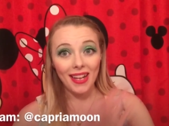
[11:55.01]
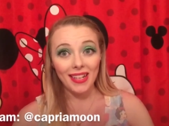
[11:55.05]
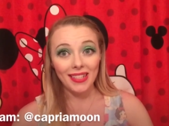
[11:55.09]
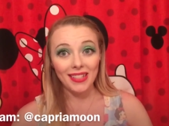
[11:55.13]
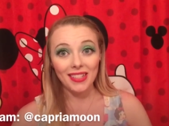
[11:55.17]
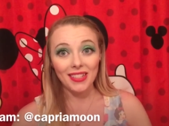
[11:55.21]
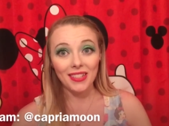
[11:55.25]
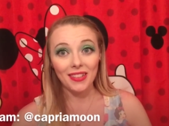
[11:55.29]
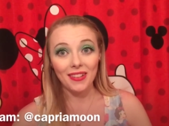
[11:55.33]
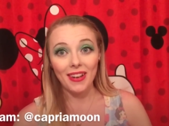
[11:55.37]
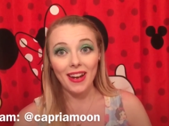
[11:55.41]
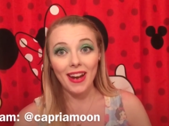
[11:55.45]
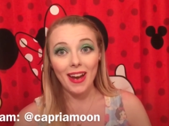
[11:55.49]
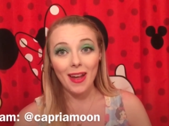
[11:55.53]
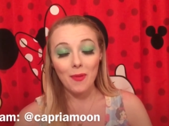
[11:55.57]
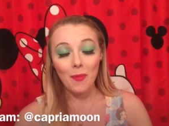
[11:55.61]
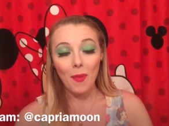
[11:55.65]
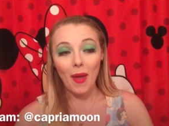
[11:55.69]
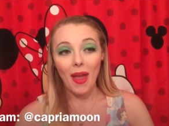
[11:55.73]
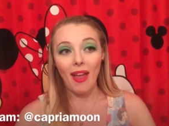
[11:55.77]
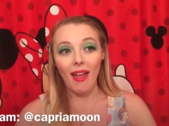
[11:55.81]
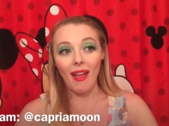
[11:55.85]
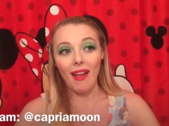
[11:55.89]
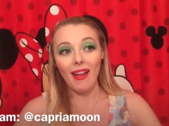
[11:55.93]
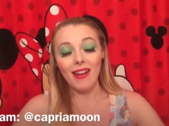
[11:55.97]
Instagram
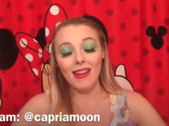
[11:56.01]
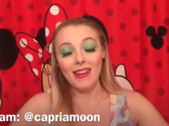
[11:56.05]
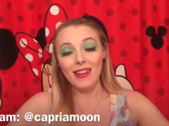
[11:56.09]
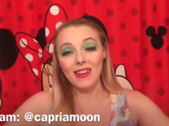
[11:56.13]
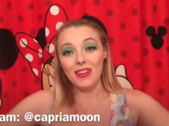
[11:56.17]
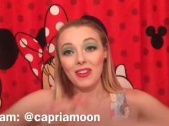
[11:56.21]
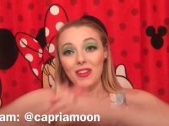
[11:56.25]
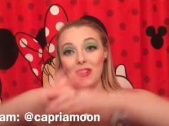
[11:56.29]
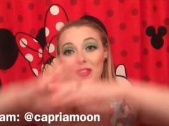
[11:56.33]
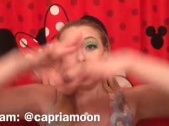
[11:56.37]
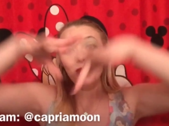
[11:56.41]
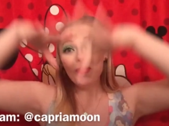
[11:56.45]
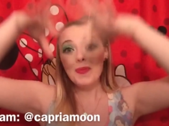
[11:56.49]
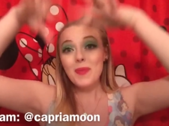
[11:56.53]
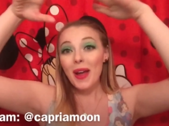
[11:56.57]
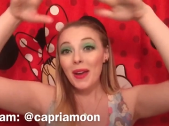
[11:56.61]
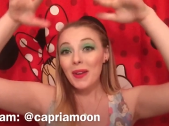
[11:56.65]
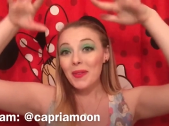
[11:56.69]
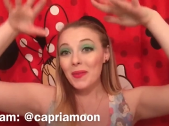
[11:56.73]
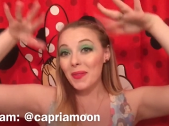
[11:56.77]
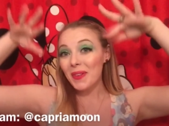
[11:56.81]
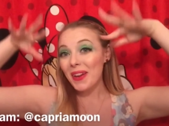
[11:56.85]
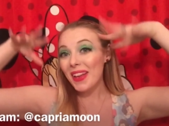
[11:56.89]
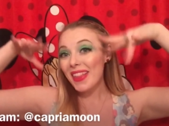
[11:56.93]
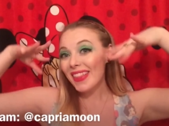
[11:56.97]
and you
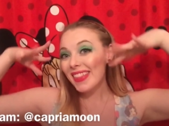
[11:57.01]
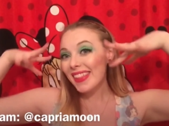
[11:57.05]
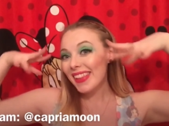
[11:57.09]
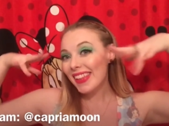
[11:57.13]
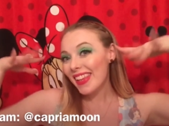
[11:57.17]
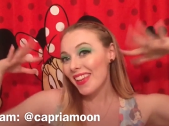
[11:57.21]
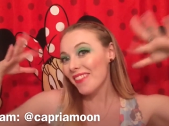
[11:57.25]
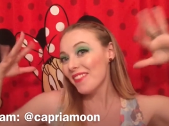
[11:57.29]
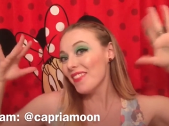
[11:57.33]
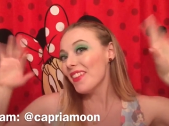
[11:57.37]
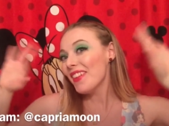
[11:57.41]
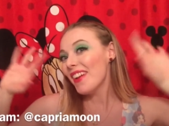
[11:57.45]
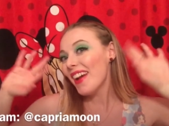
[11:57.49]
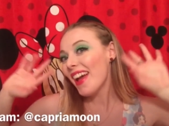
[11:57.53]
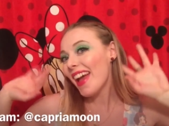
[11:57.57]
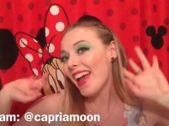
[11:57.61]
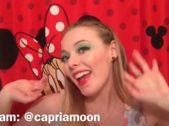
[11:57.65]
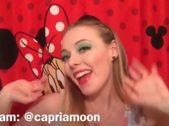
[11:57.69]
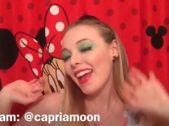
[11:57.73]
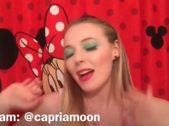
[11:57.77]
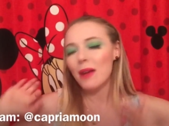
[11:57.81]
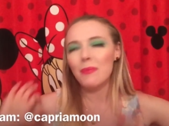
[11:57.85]
might win the giveaway.